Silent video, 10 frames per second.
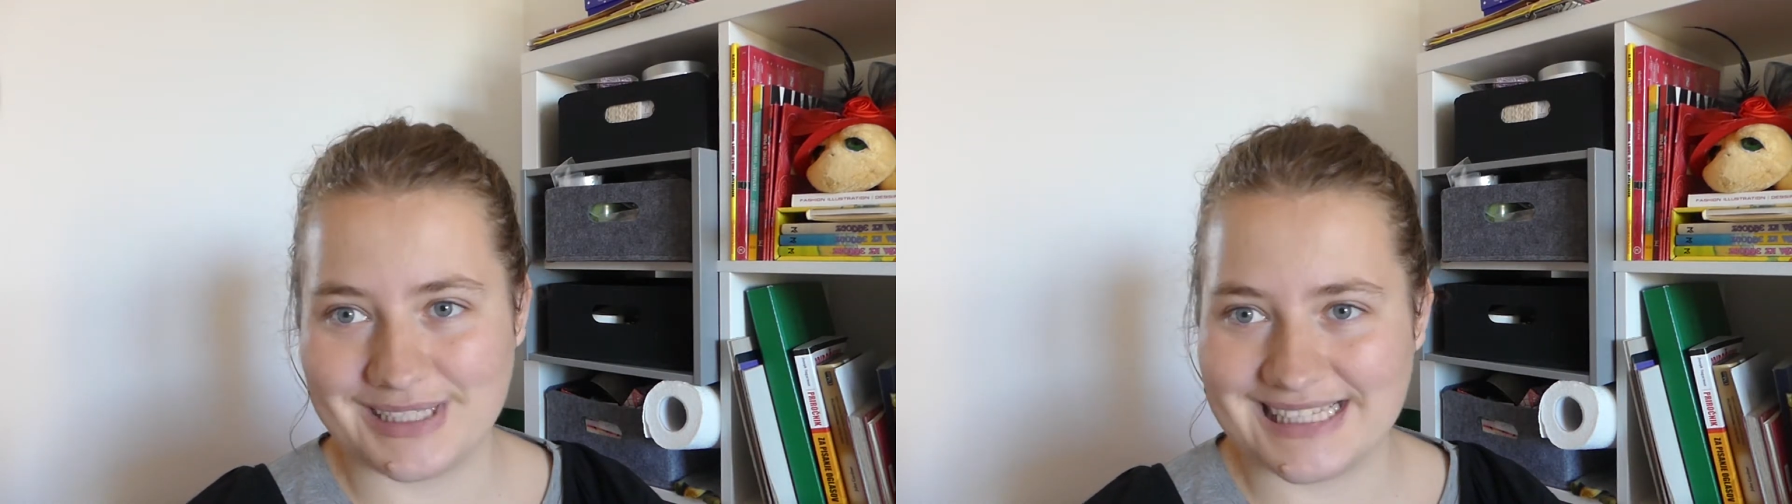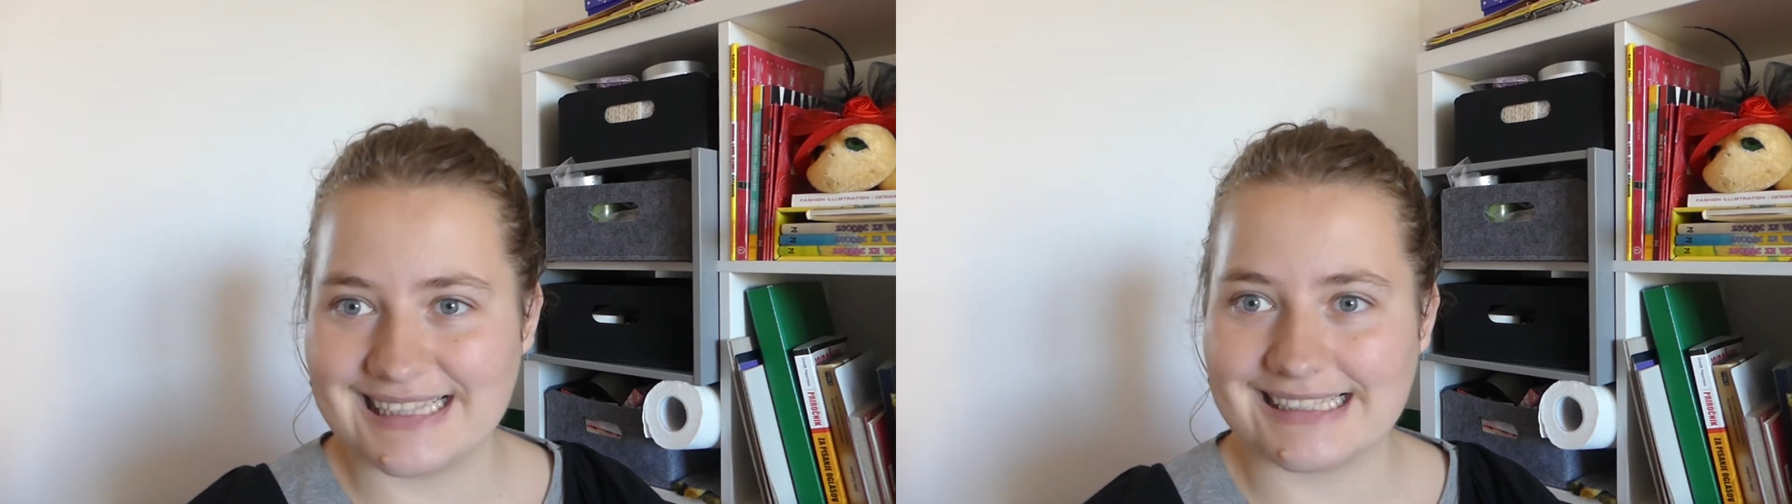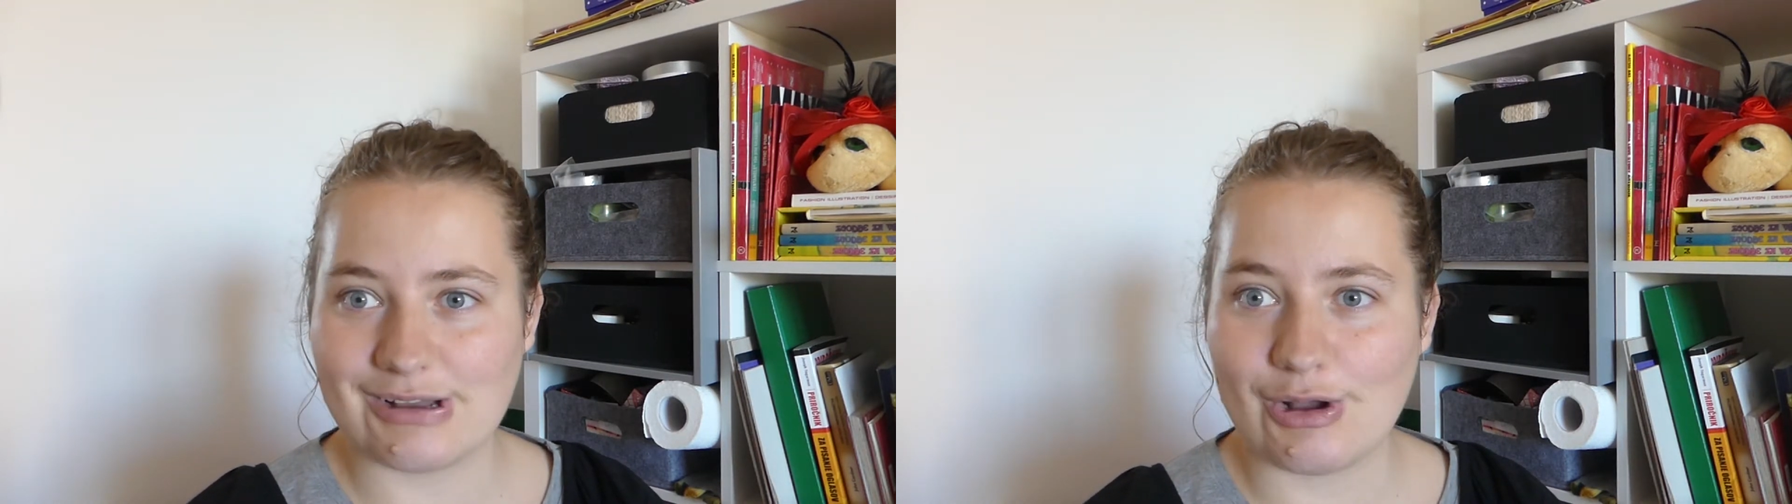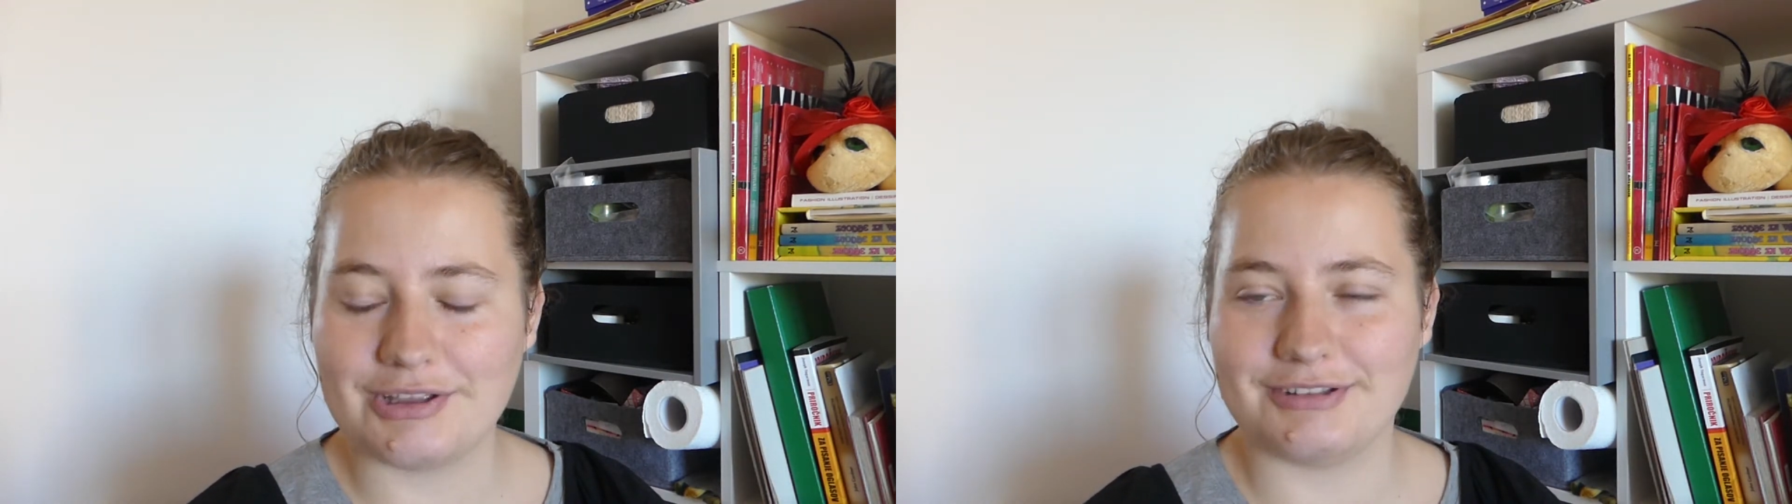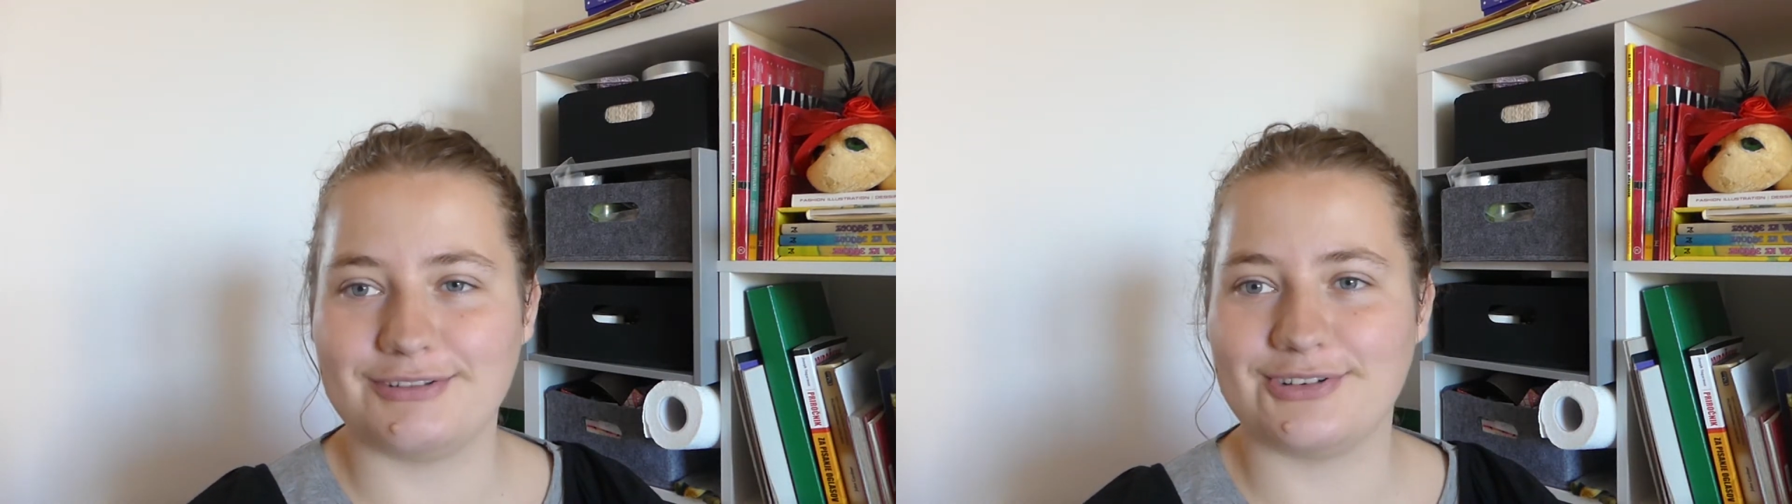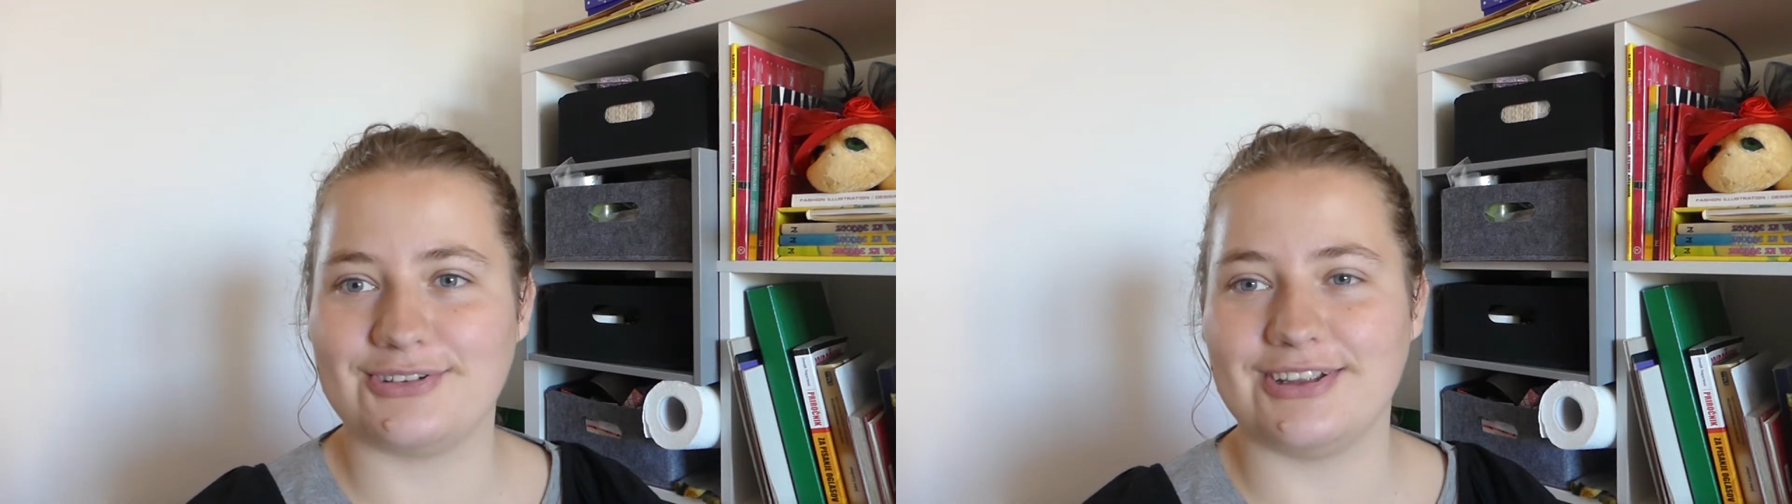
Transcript: still going through